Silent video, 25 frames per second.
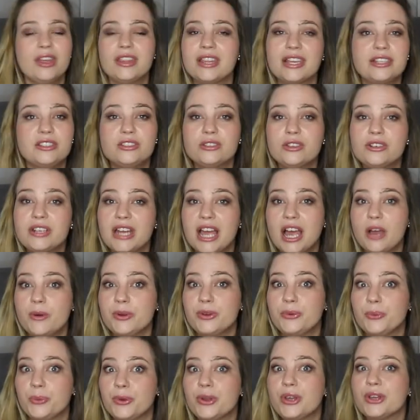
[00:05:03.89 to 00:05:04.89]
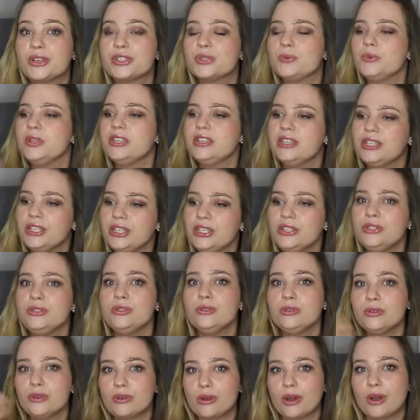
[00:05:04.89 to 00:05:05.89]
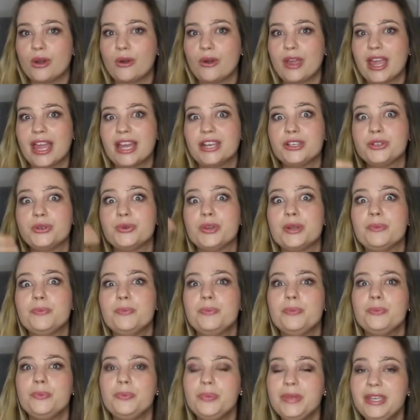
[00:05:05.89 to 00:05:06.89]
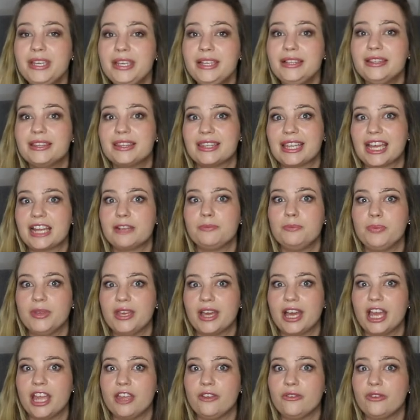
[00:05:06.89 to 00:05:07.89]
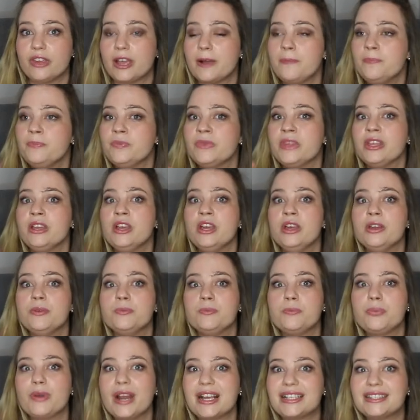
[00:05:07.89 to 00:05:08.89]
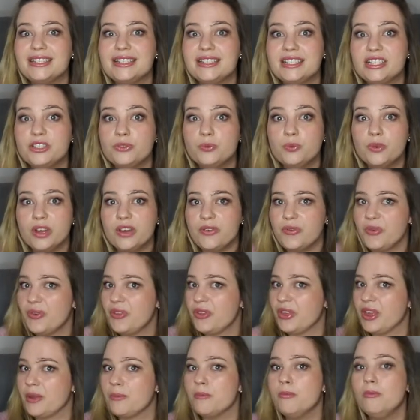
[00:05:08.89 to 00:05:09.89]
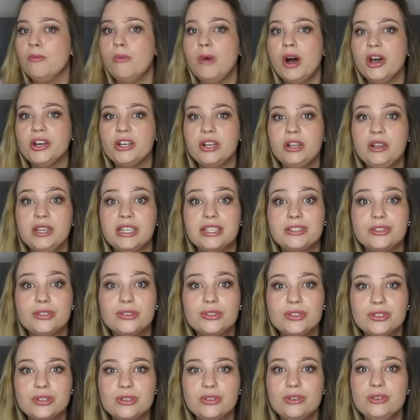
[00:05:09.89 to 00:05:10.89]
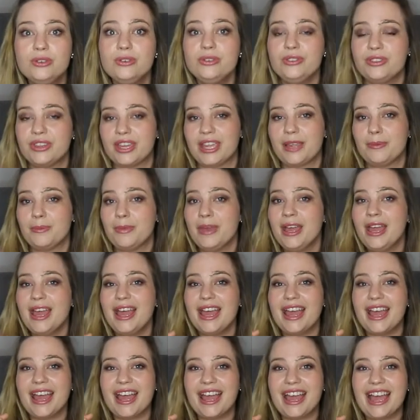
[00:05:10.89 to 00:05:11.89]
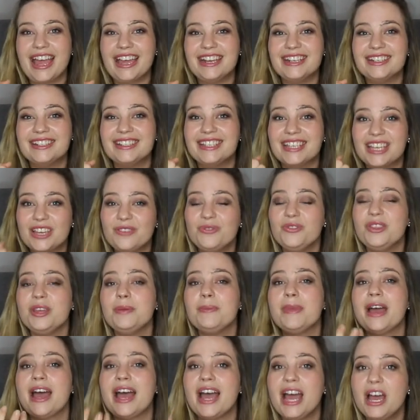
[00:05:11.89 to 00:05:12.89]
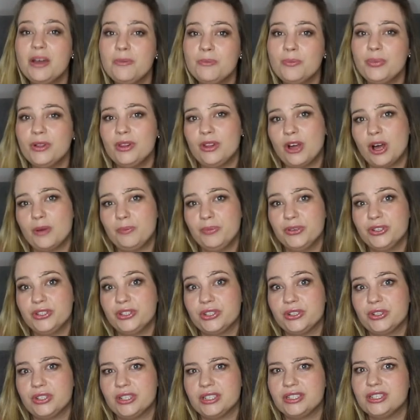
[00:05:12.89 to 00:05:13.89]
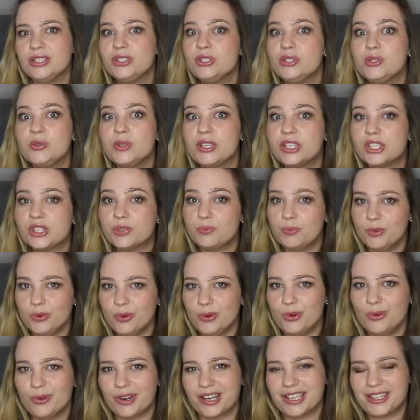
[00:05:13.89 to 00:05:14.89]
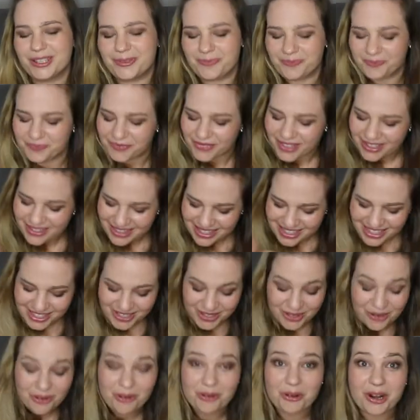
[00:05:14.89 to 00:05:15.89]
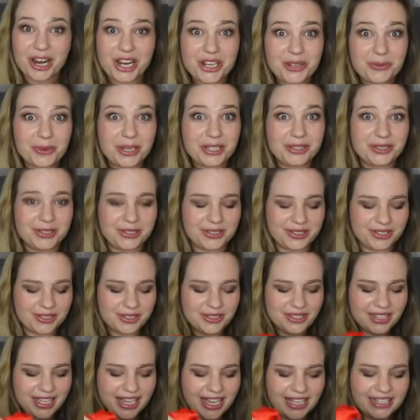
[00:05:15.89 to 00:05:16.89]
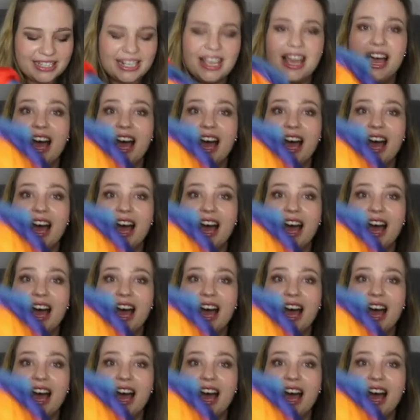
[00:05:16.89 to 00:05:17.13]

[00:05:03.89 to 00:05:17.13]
That's not how it works. We need to go and repeat that behavior. Practice it with them, model it to them, and give them ample opportunity to explore it. This is a great way to do that.